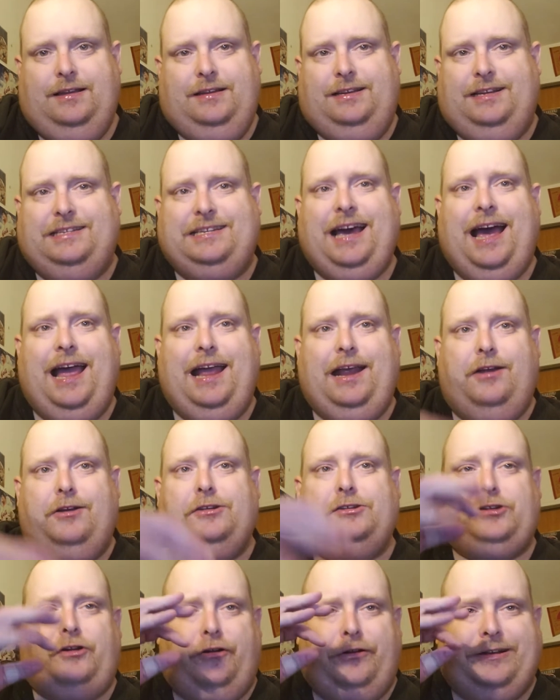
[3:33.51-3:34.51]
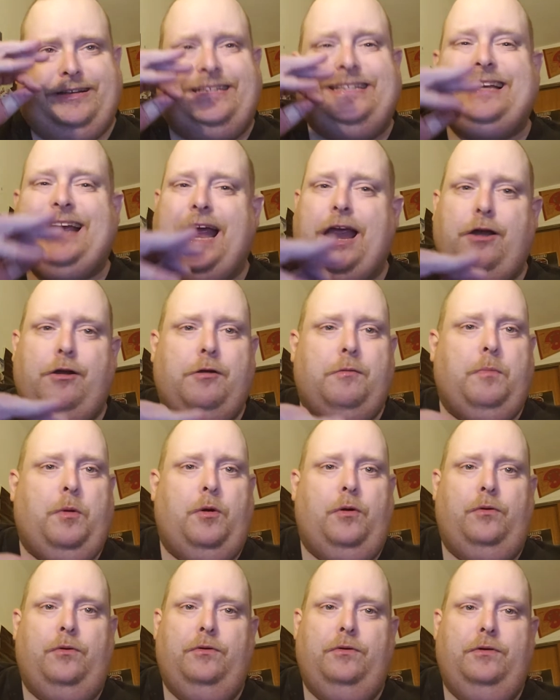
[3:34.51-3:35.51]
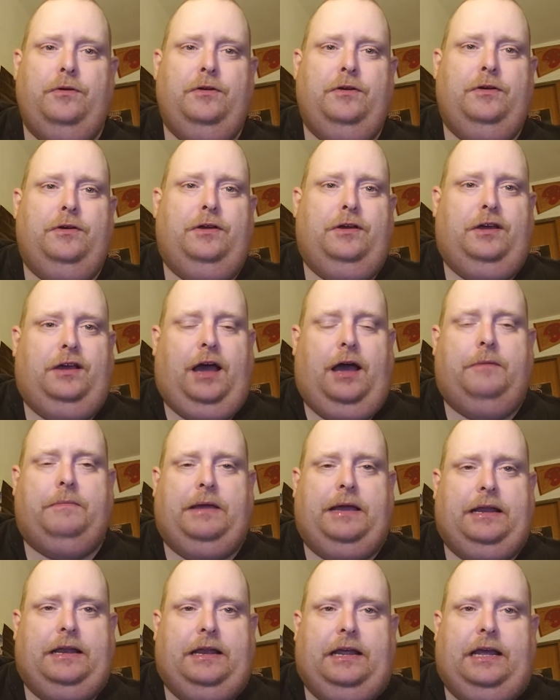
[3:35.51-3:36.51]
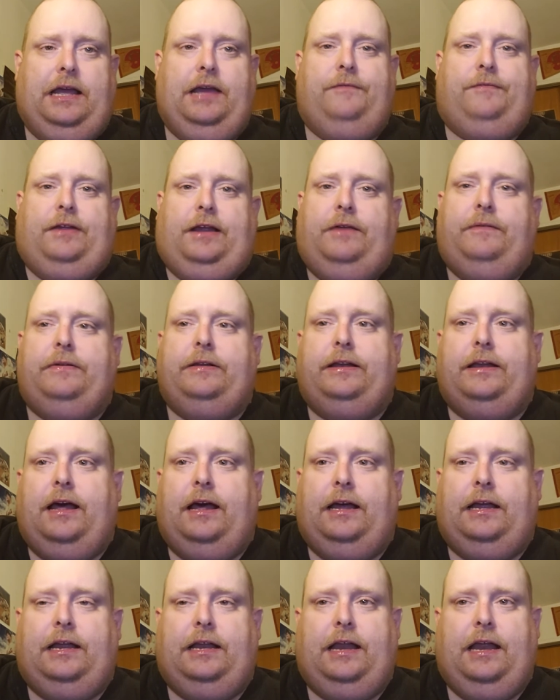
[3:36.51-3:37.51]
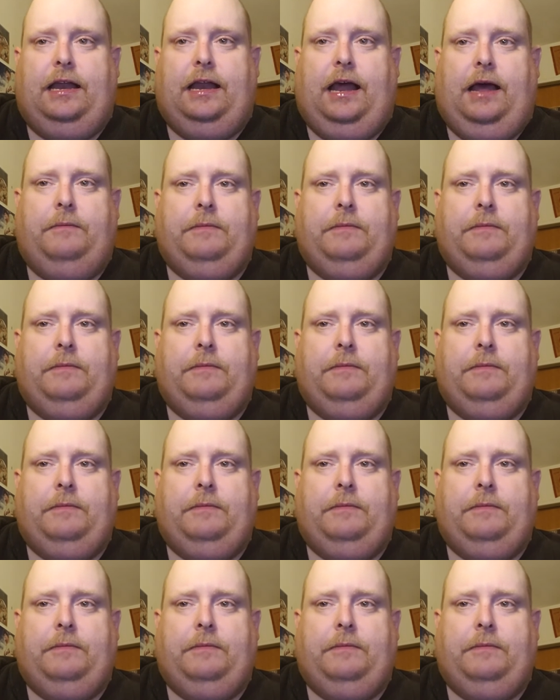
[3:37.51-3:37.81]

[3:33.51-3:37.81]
The Tigers are terrible. You get